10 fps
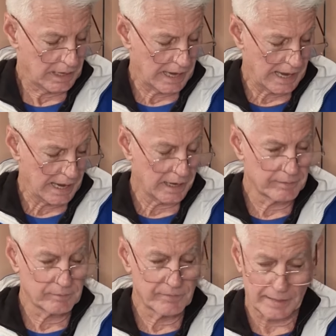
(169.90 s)

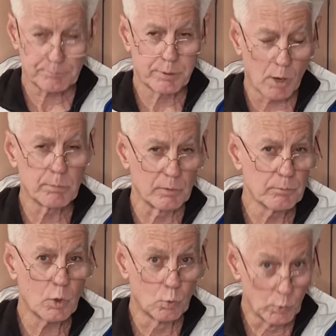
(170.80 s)
that
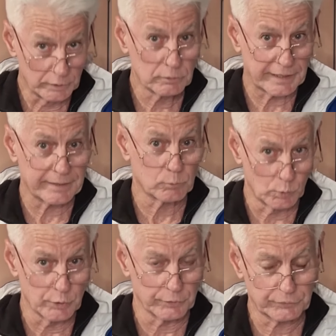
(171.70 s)
problem will get
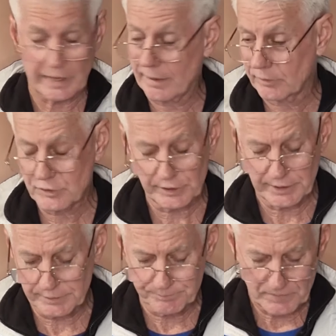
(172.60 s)
worse,
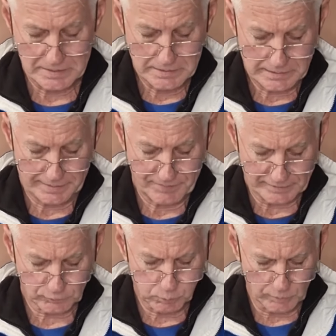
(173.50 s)
guarantee it. And
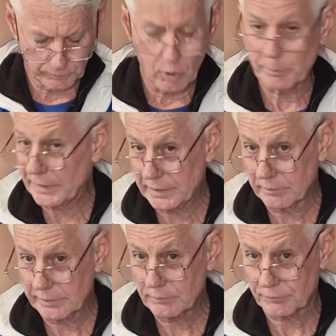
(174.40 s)
that's what I'm
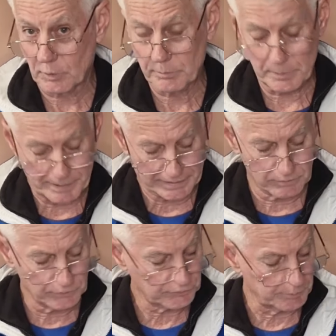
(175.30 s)
hearing from the
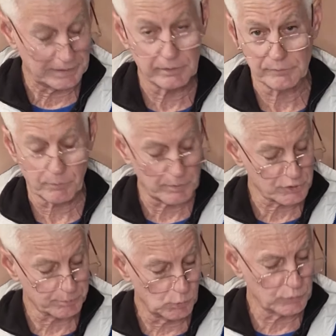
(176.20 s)
parents, I'm hearing from the
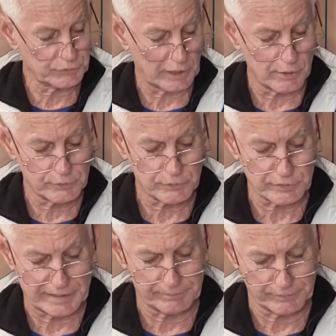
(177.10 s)
sports coaches
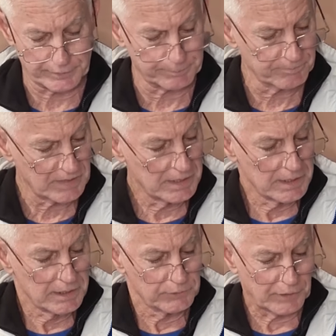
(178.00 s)
and everything.
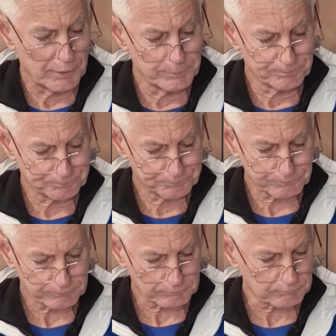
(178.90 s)
So,
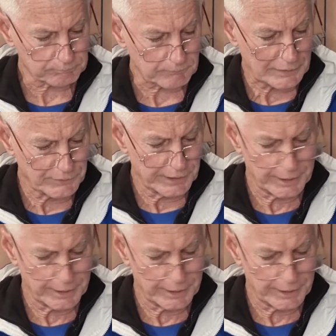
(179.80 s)
you